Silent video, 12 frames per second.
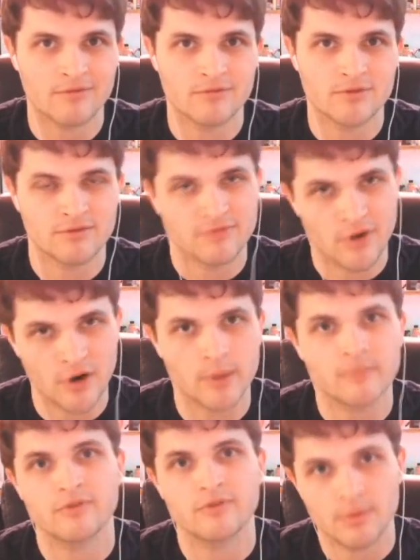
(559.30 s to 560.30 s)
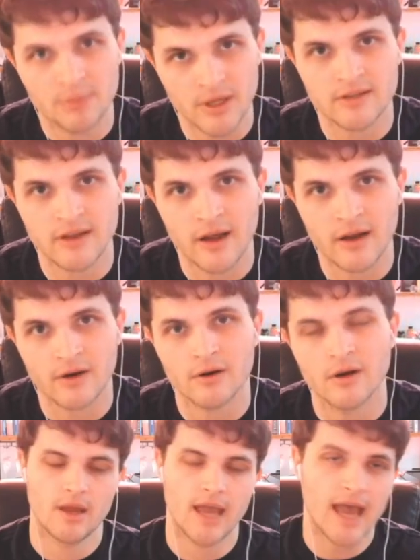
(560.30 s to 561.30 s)
to farm for a Blink
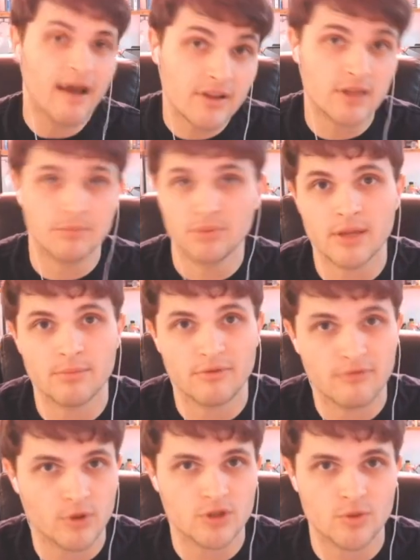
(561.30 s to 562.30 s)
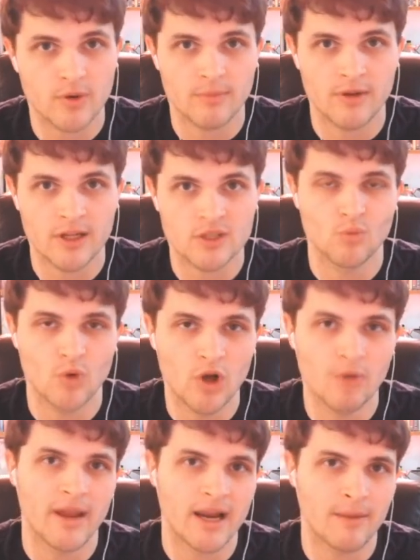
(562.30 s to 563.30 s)
Dagger. Having the Blink before 20 minutes
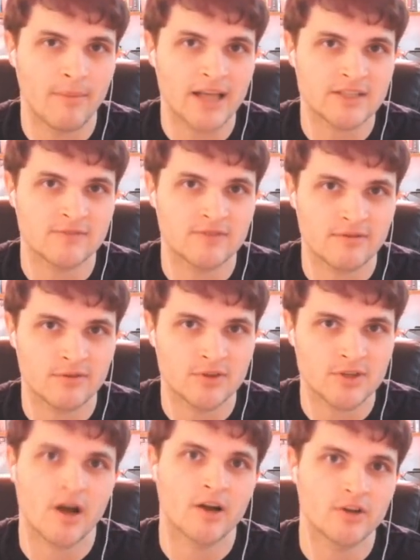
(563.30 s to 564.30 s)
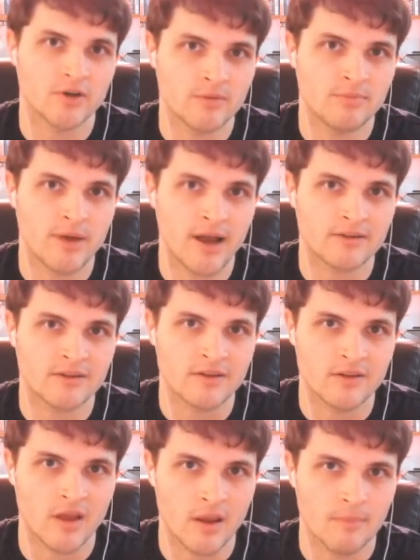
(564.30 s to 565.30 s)
will make a massive difference on your impact
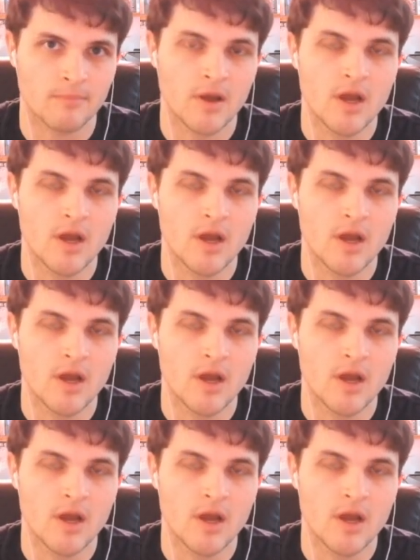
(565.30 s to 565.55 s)
in the game.